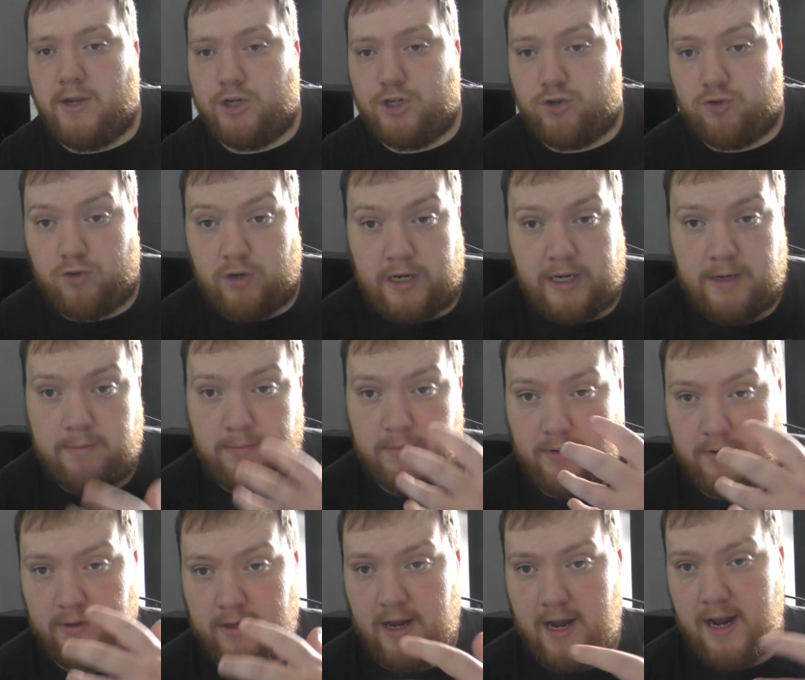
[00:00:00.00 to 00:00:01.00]
you
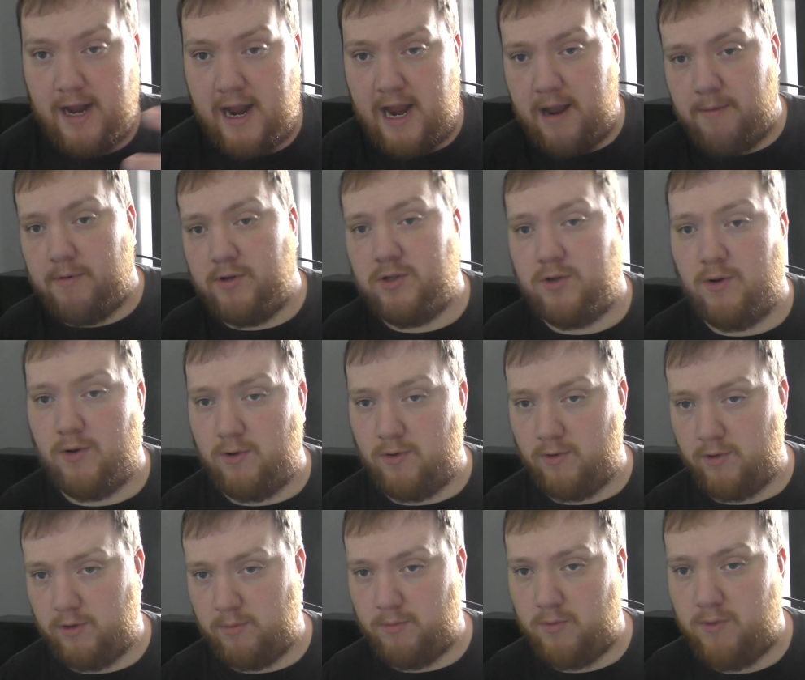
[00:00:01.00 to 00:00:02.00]
stream that episode
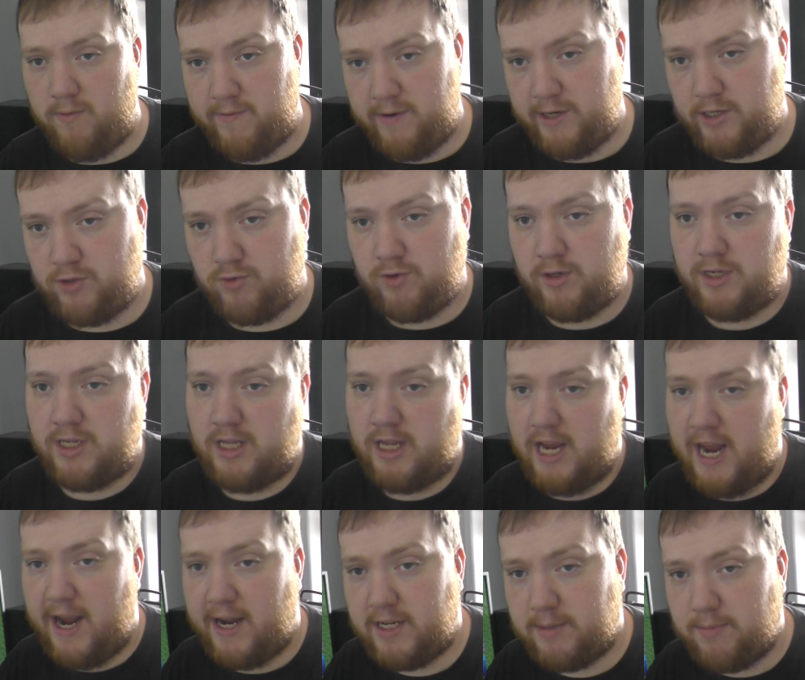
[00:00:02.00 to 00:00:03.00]
or the movie straight to
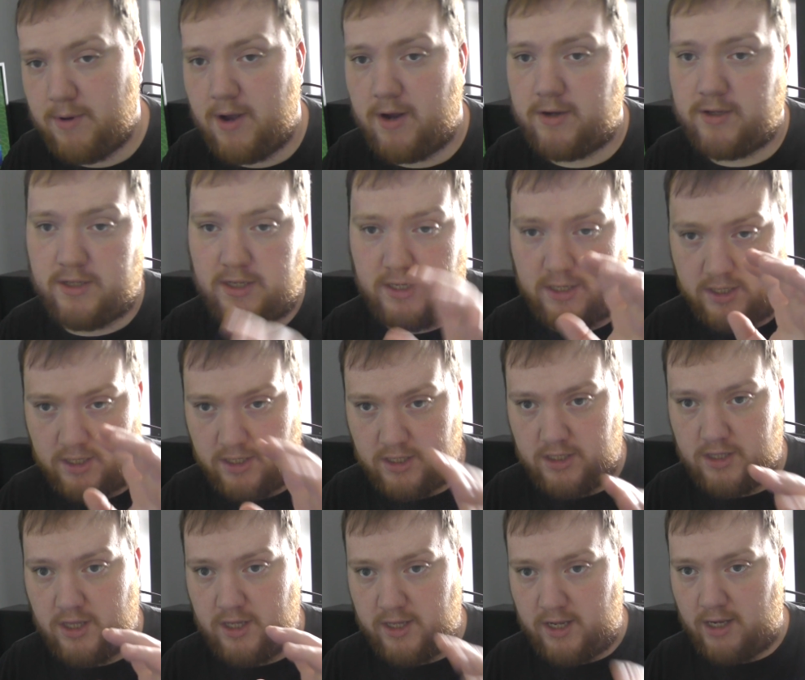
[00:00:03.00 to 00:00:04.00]
the Xbox. This is
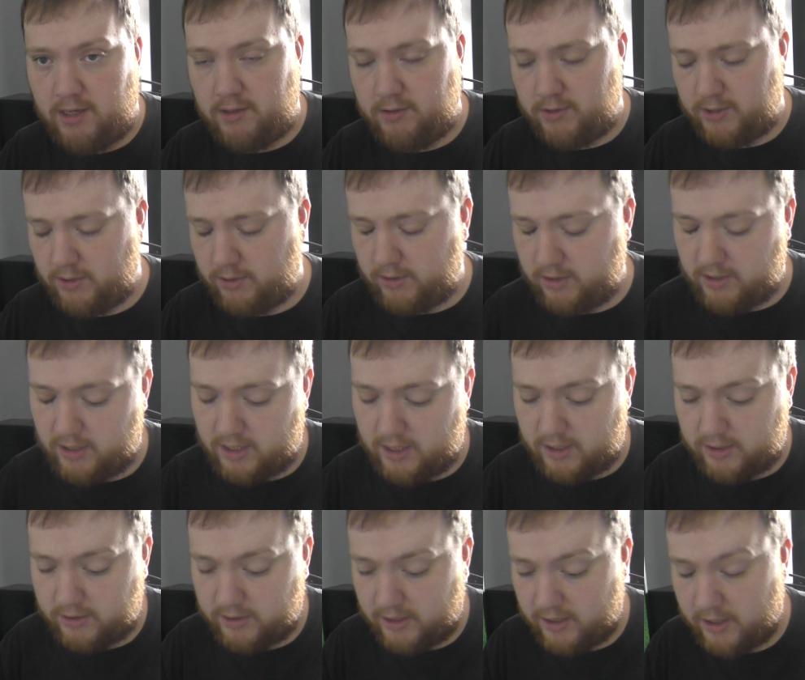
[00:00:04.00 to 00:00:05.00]
just the downside of the
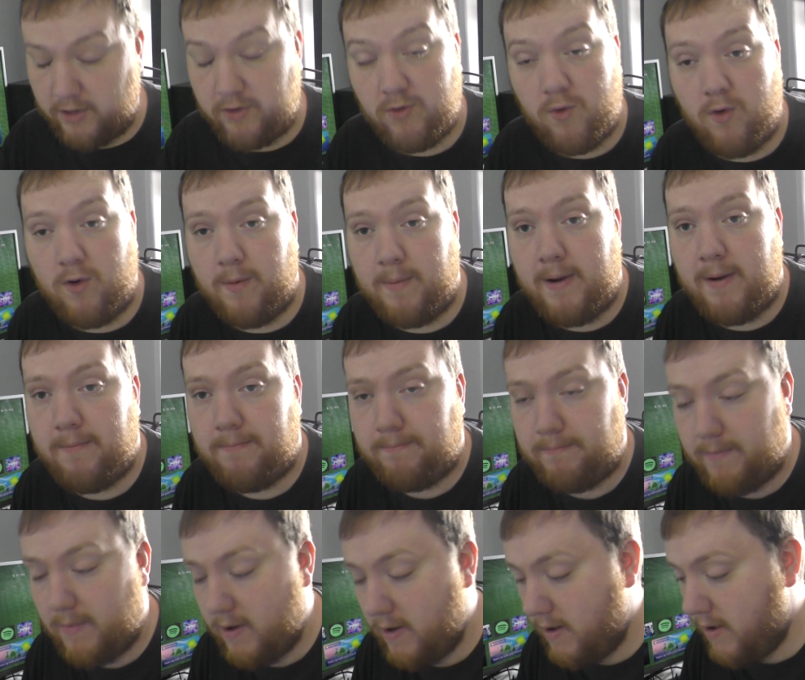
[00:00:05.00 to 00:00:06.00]
things I'm going to talk about.
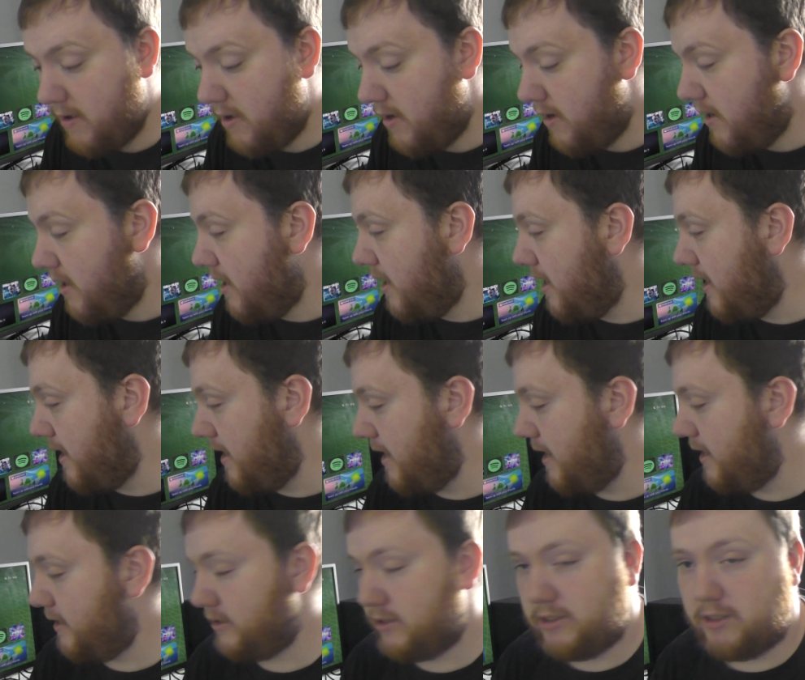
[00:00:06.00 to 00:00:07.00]

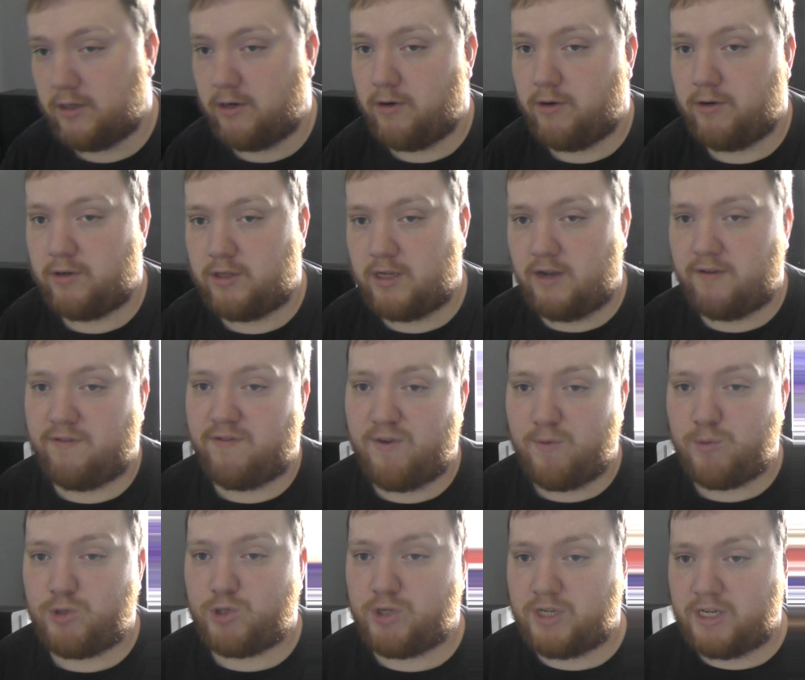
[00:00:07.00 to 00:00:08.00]
So the other
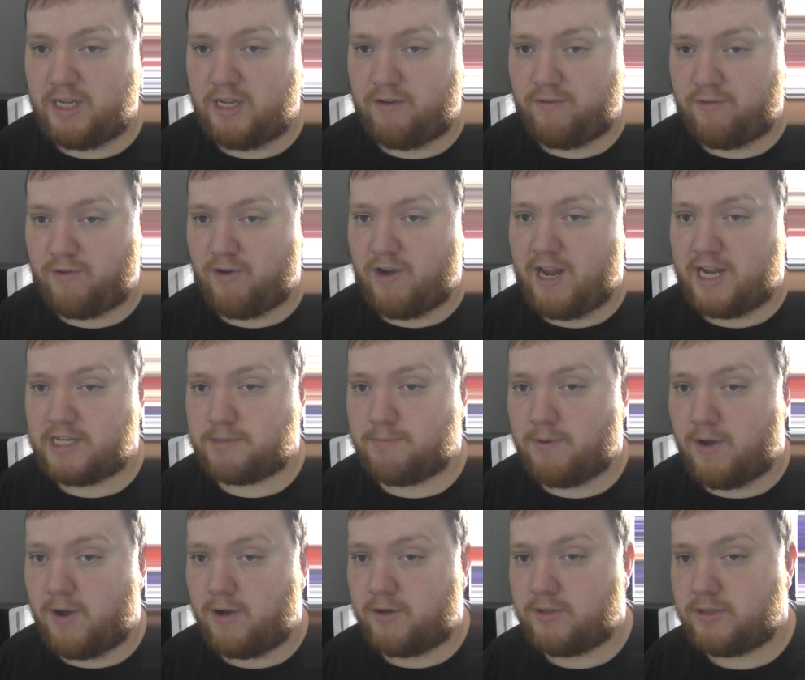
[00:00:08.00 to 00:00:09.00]
function you need for your
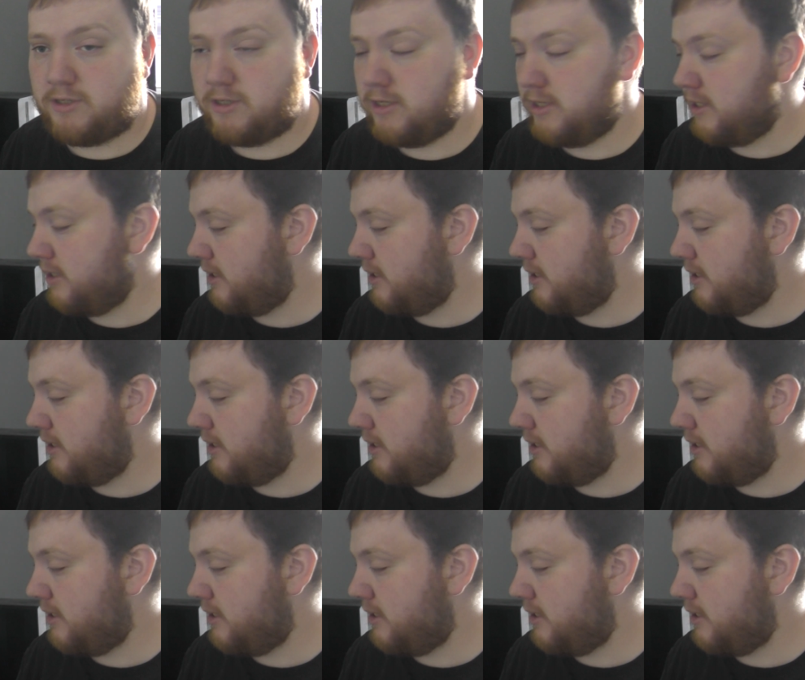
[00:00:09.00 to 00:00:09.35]
Xbox